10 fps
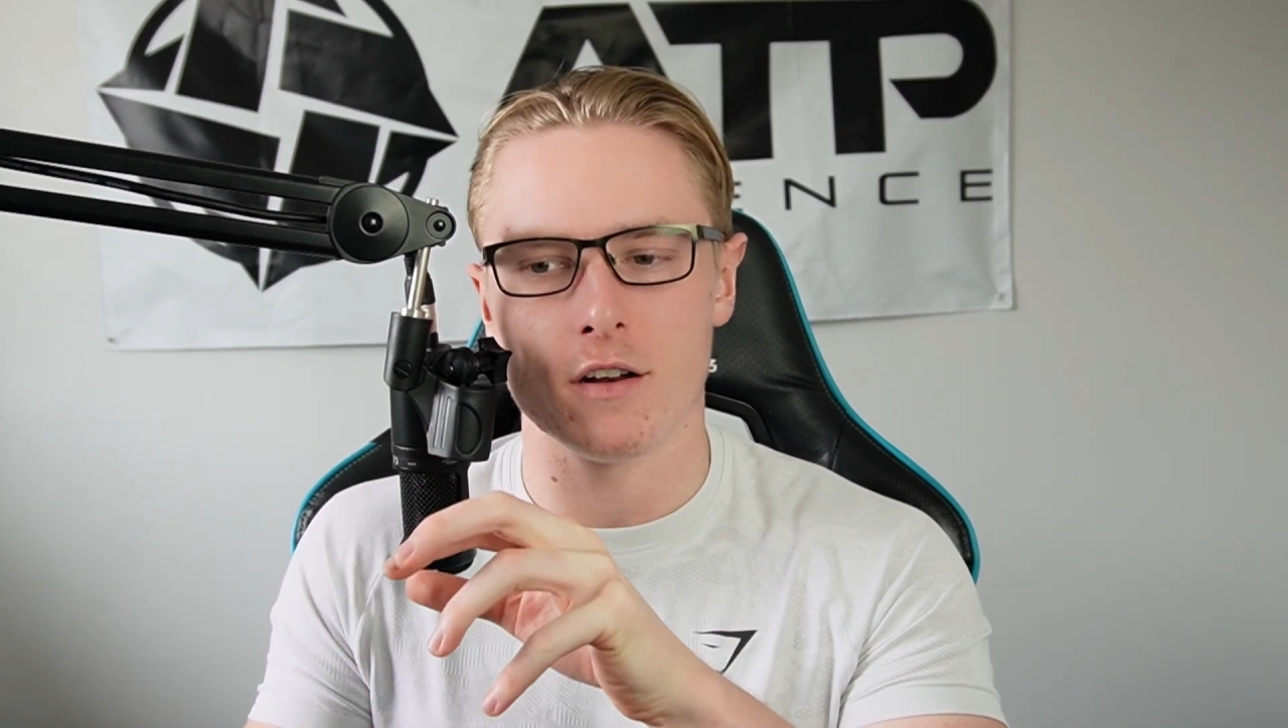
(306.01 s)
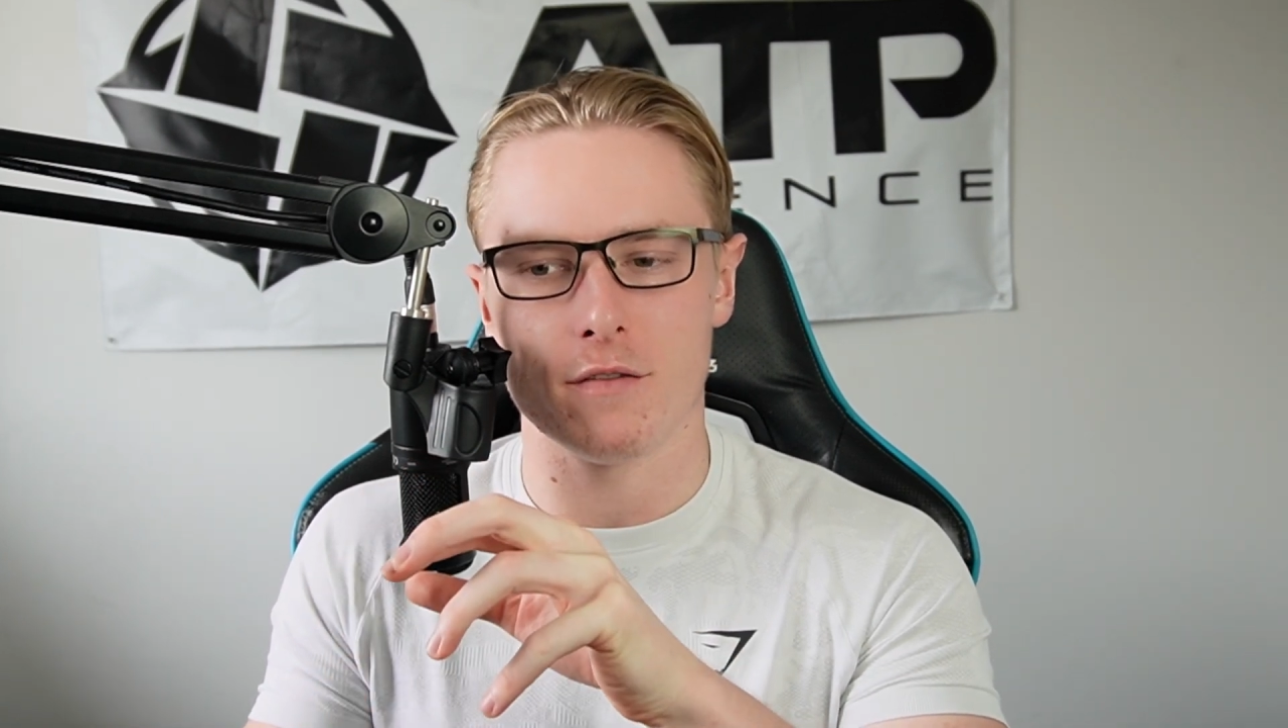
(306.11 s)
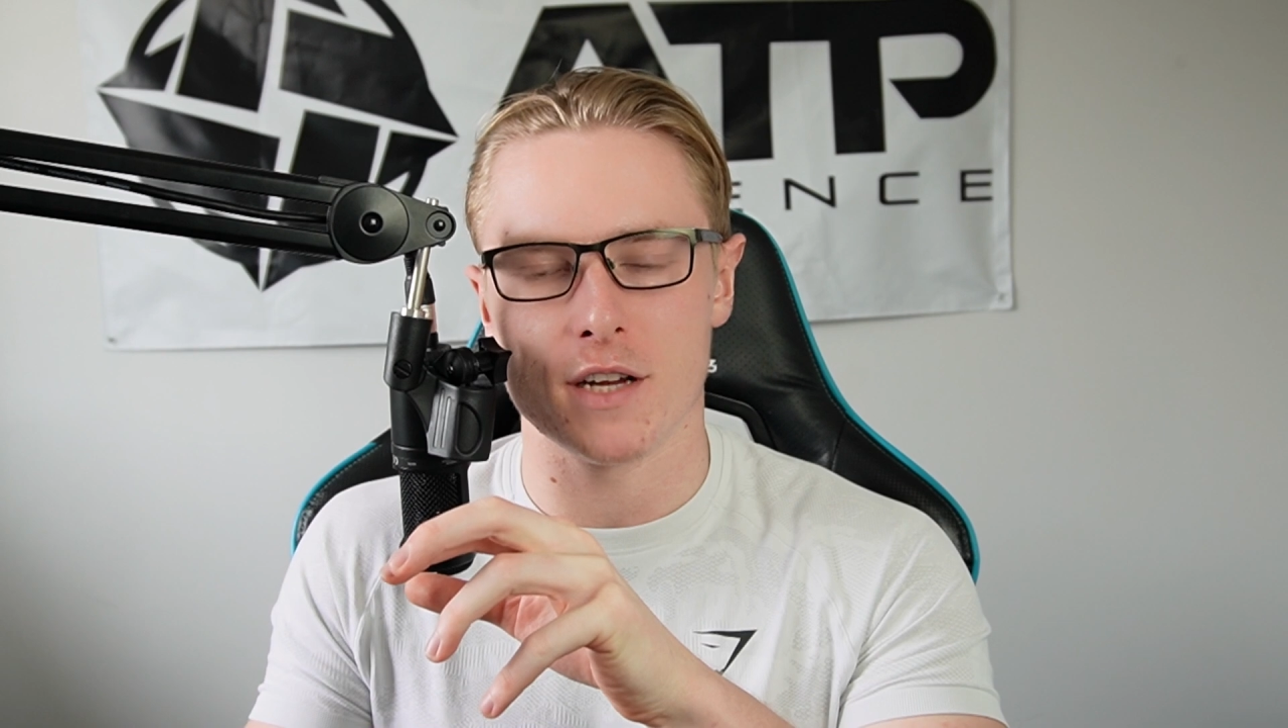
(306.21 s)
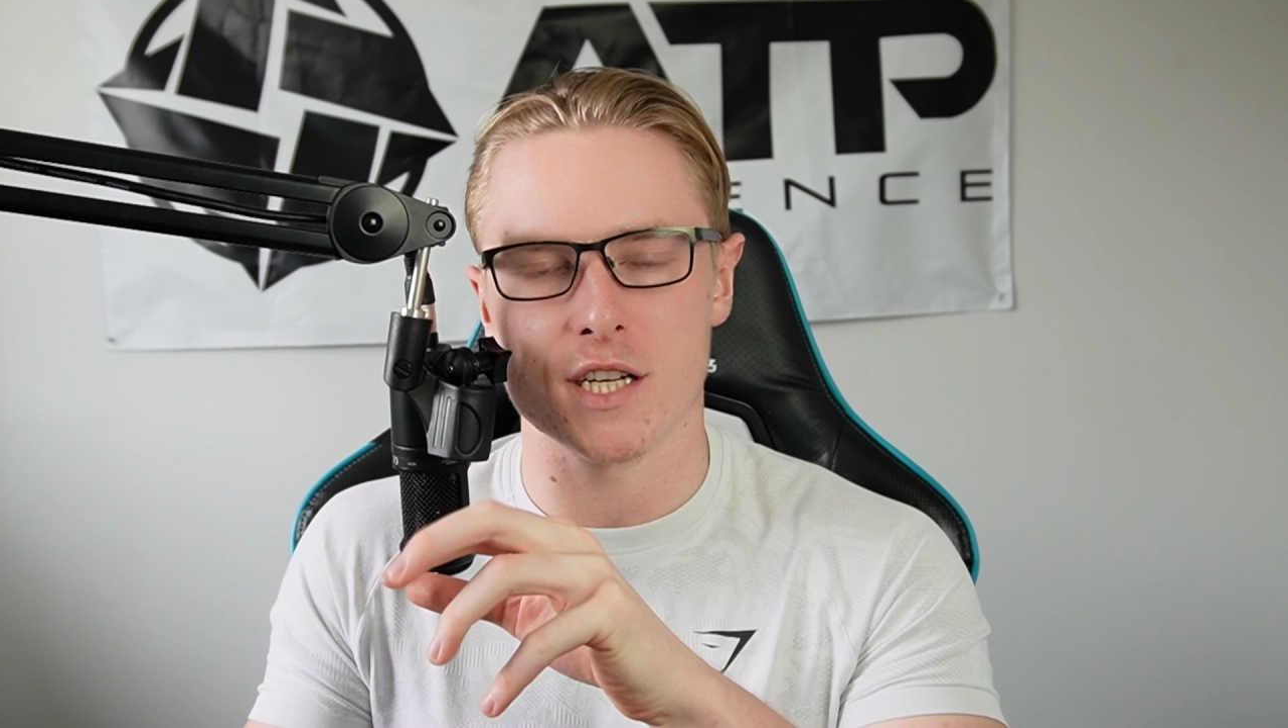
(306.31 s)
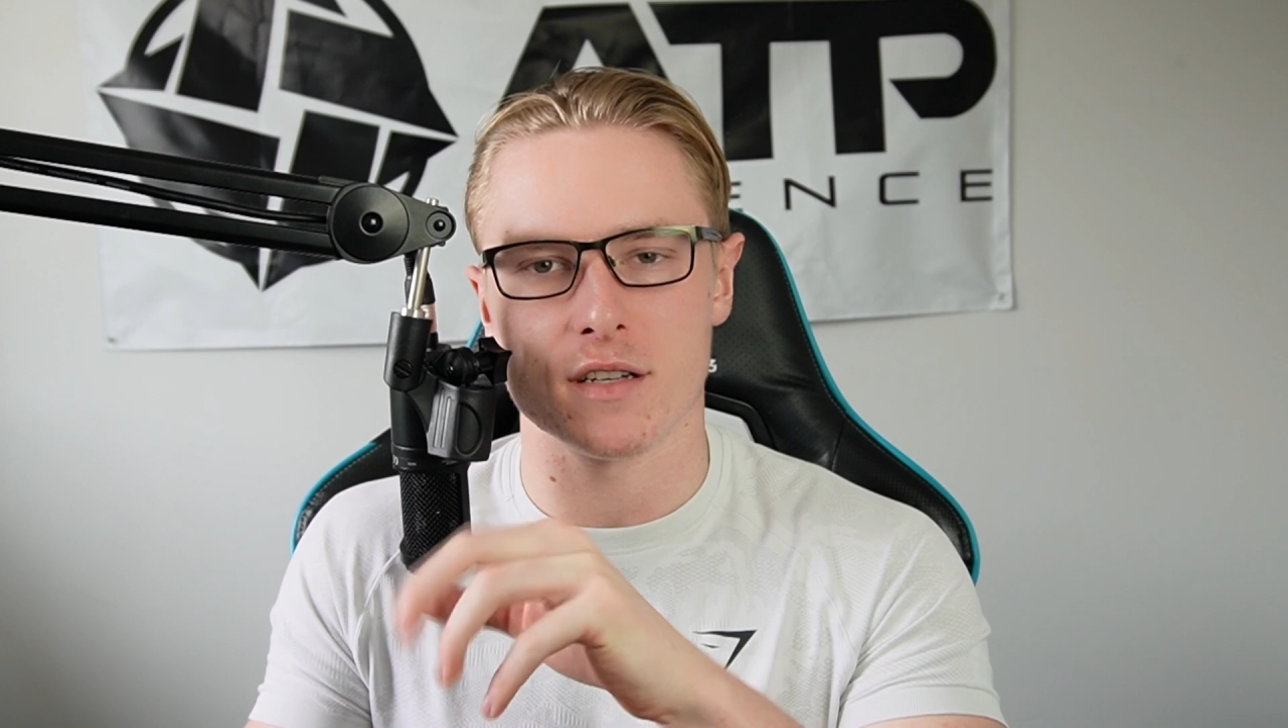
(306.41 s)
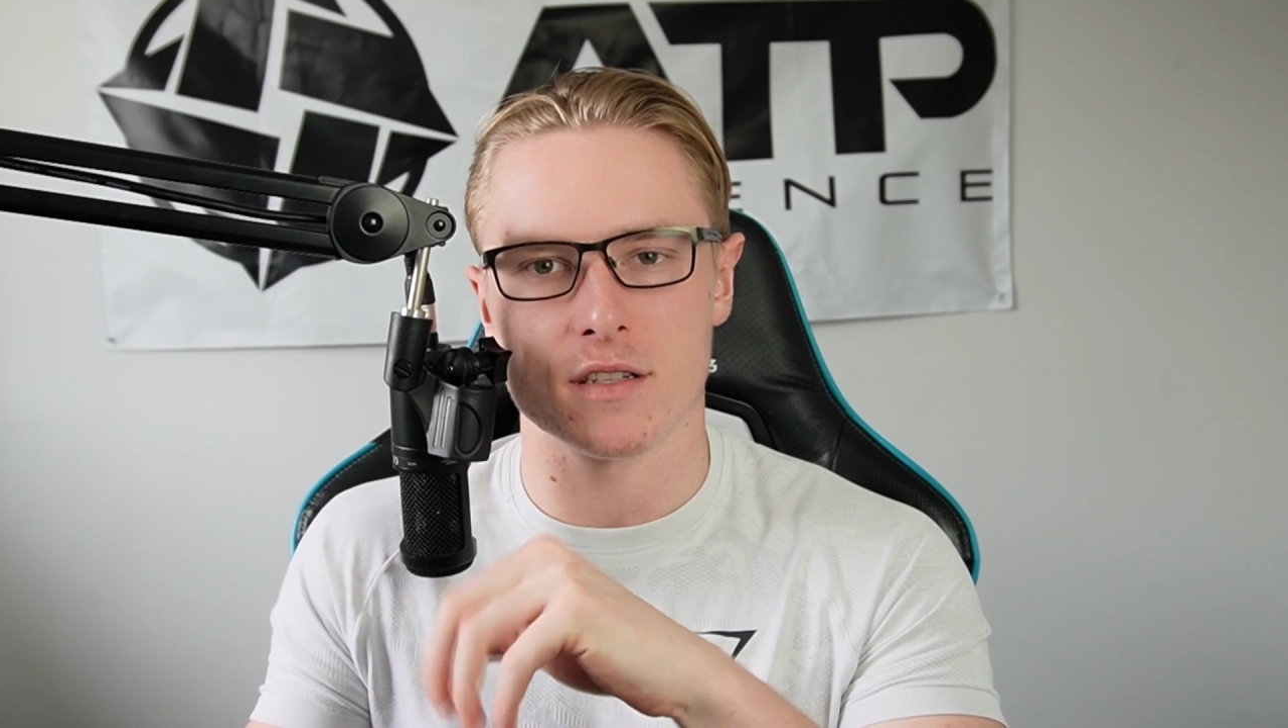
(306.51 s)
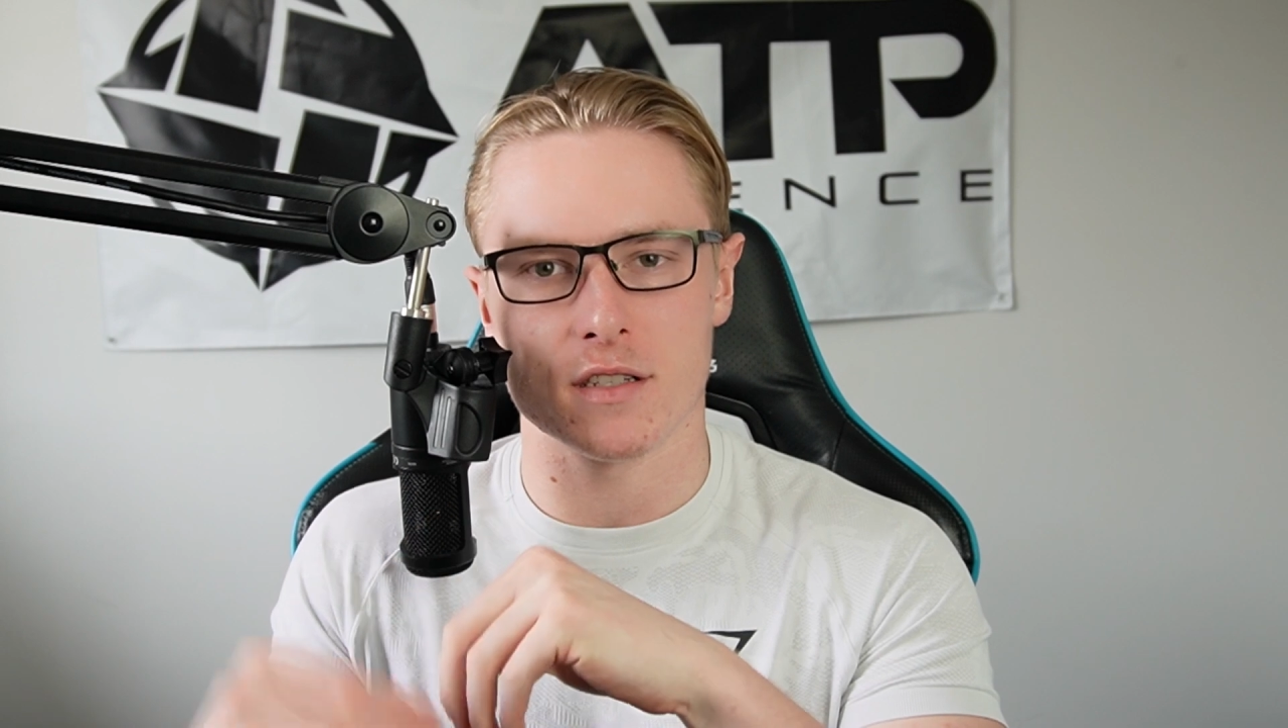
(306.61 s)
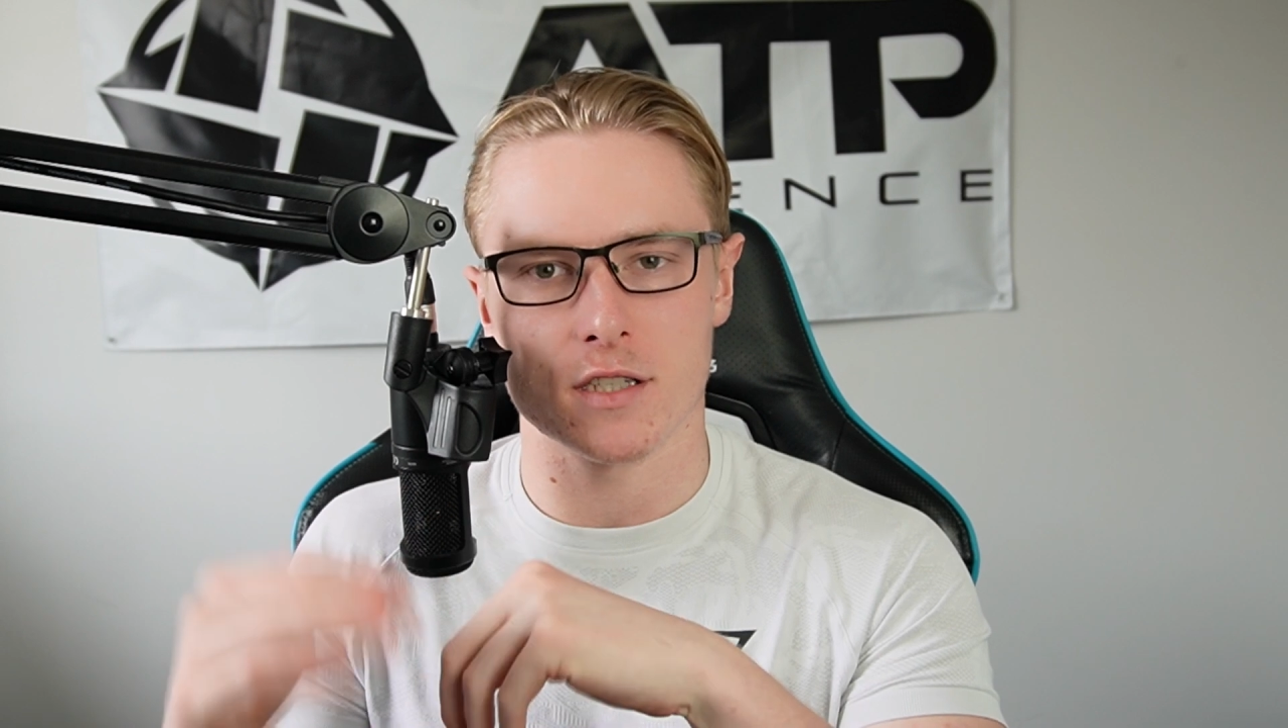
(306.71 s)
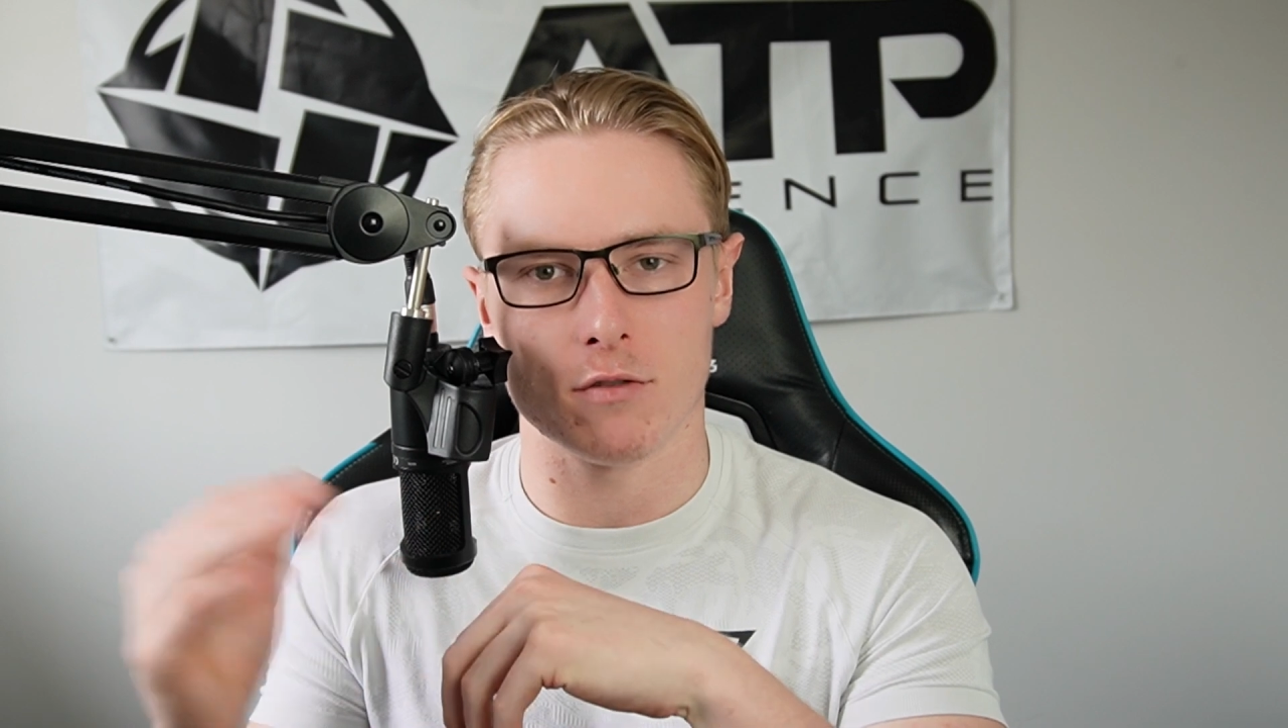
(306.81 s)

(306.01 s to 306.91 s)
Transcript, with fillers: divisions